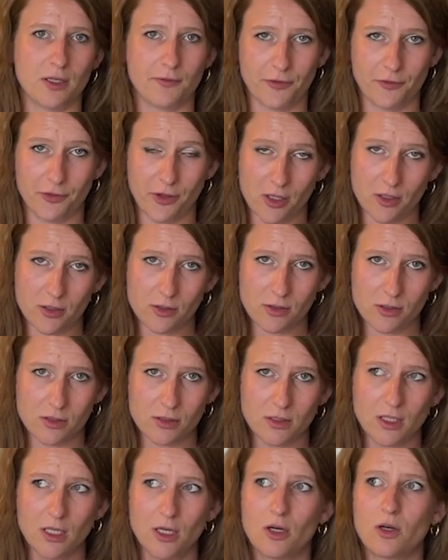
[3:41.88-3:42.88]

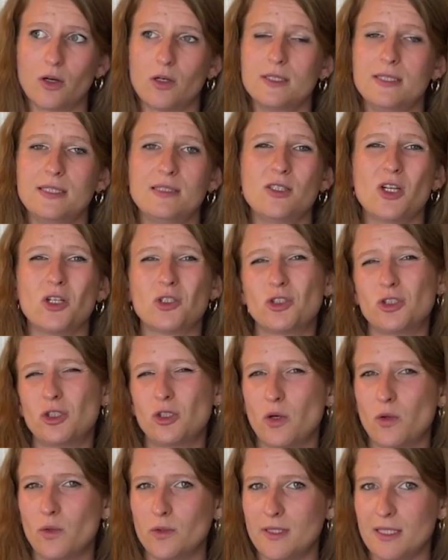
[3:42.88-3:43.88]
funds or did not
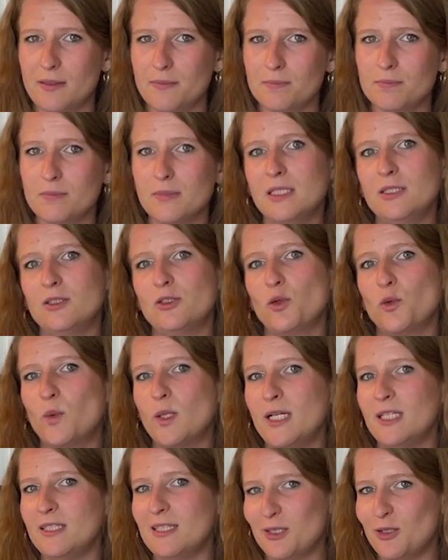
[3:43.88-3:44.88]
show them in the
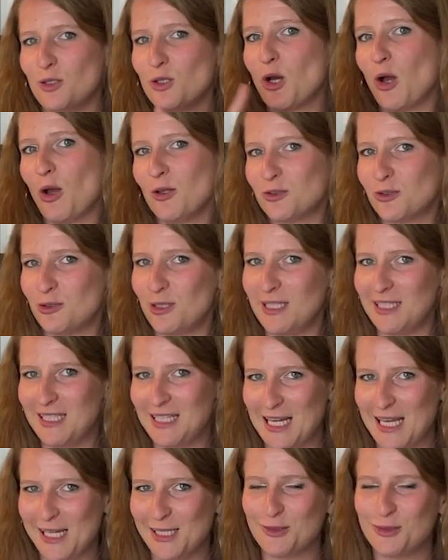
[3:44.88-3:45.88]
way that the consulate
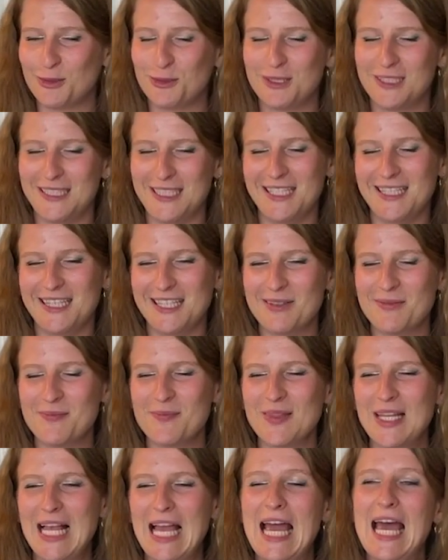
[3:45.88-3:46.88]
liked to see
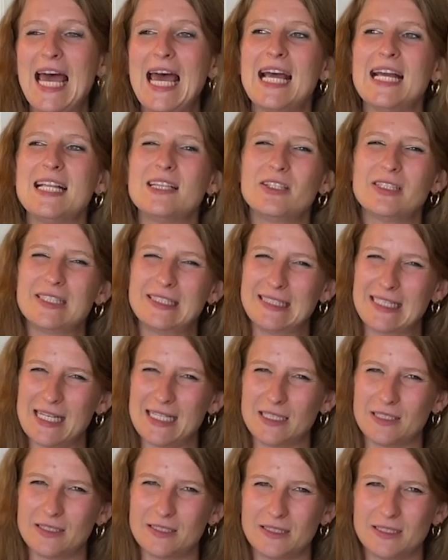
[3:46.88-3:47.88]
them. And the
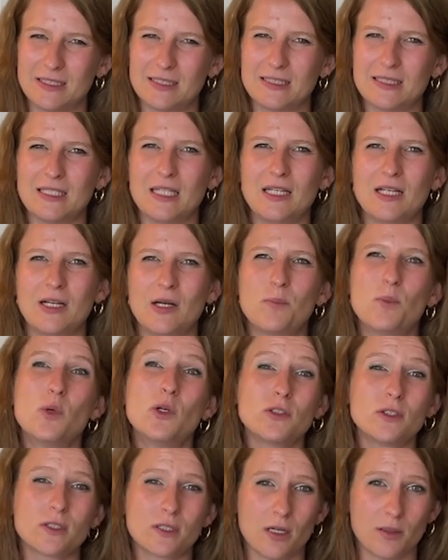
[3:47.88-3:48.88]
second
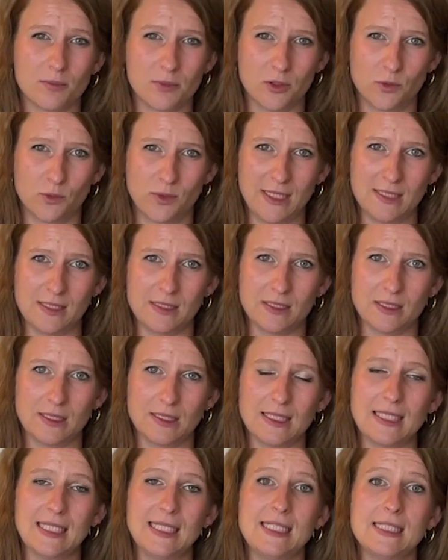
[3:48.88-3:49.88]
most common
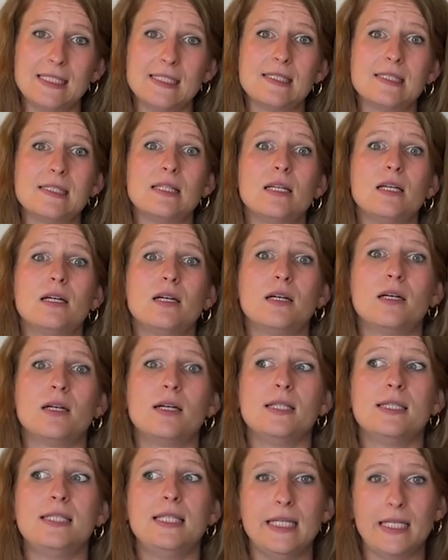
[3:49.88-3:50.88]
reason is
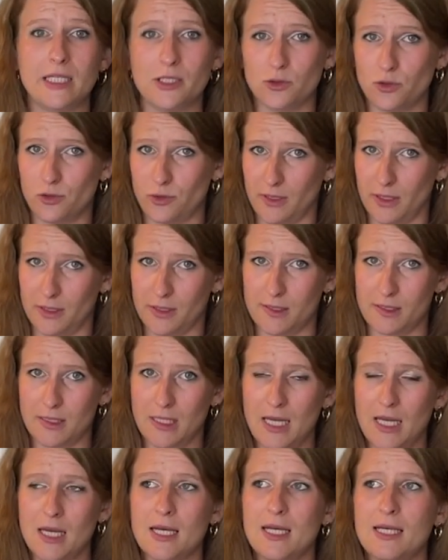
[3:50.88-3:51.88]
the insurance.
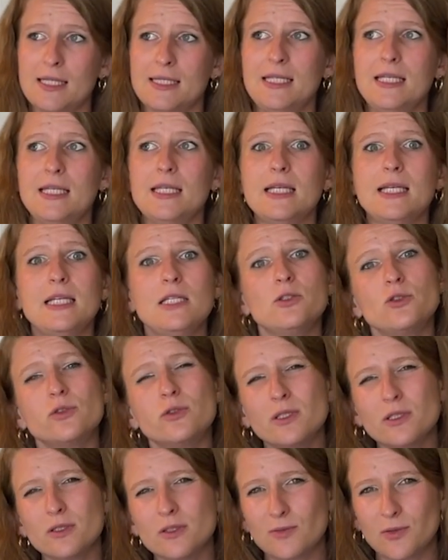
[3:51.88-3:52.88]
The
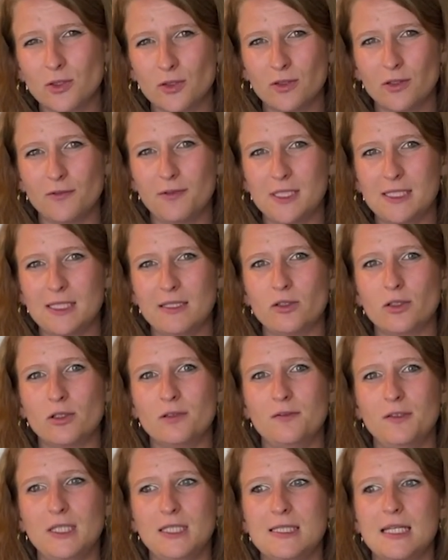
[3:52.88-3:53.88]
insurance for the visitor
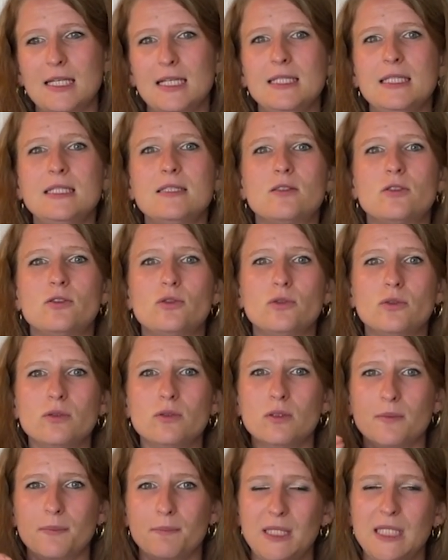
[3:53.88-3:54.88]
visa needs
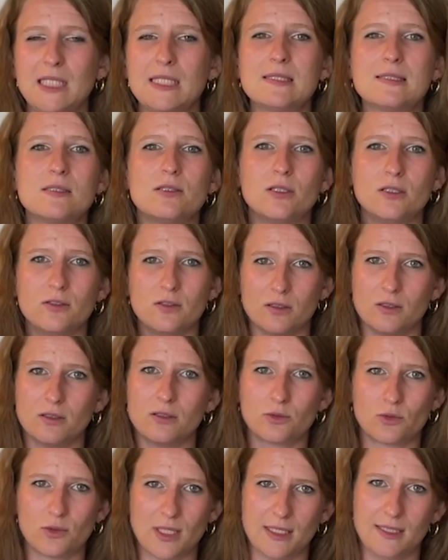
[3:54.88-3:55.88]
to meet
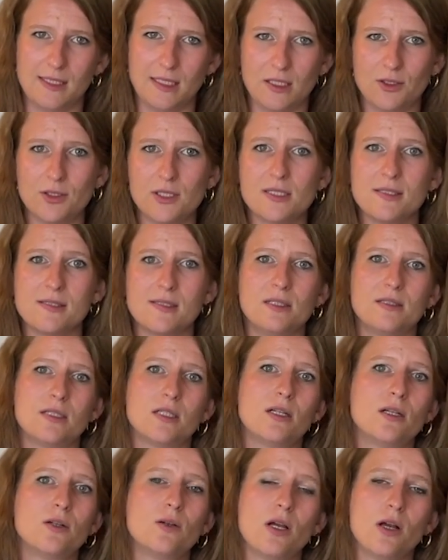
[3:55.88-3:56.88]
certain criteria that
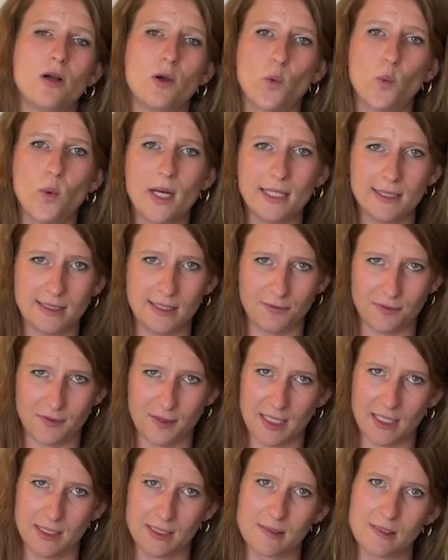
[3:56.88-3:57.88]
are well
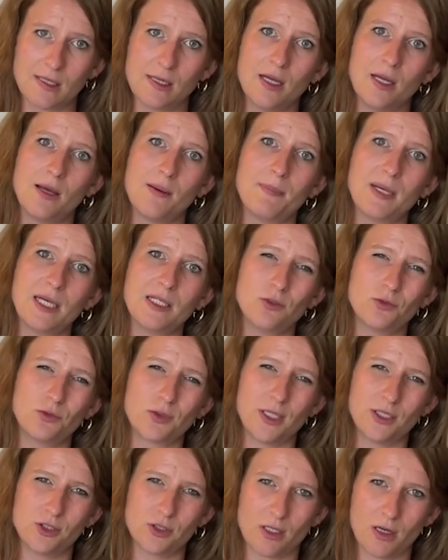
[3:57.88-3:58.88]
defined by the
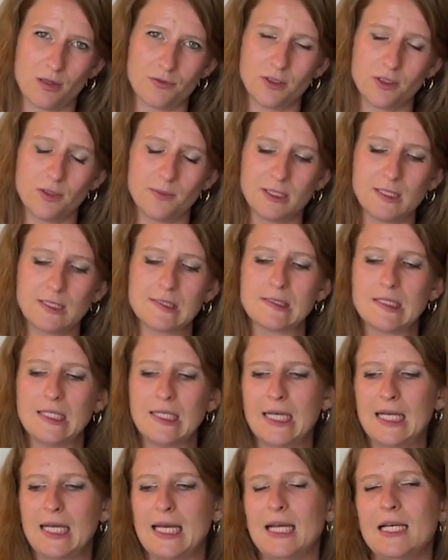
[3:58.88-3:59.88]
French government.
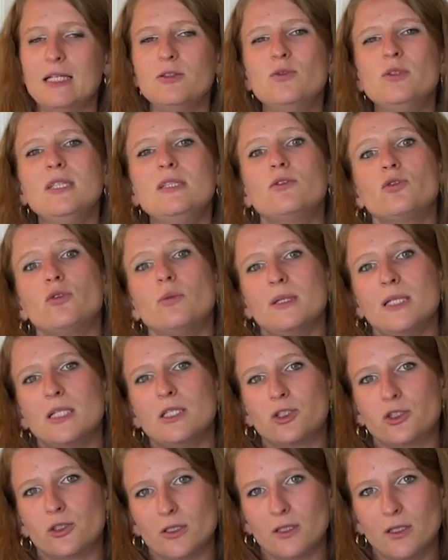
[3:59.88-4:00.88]
And you need to make
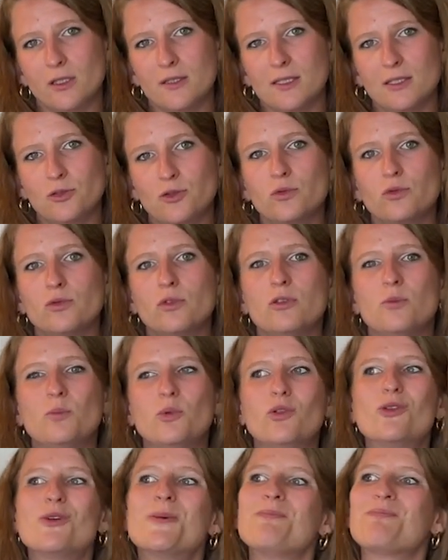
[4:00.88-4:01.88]
sure that you don't
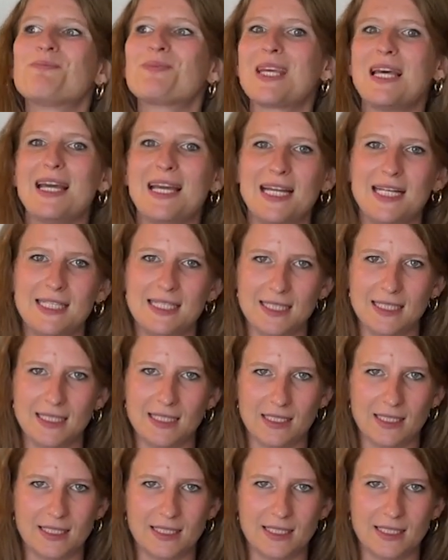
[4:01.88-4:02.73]
book any